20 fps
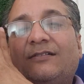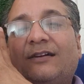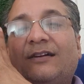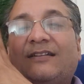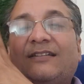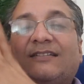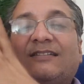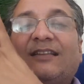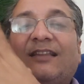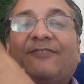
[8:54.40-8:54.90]

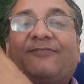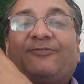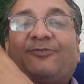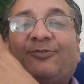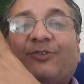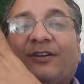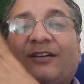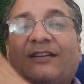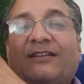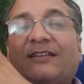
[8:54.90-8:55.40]
it is left
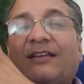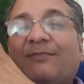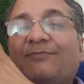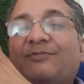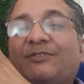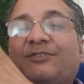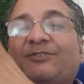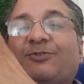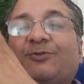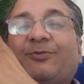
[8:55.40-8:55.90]
to an
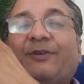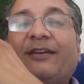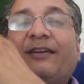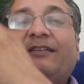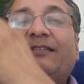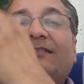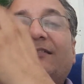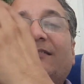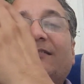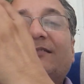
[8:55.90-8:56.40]
assumption to be,
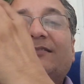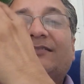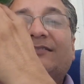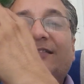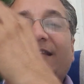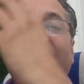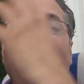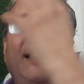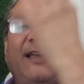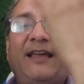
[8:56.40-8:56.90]

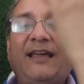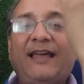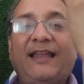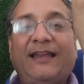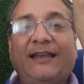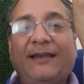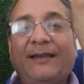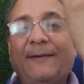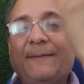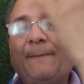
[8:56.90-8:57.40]
say,
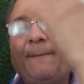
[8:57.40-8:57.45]
n.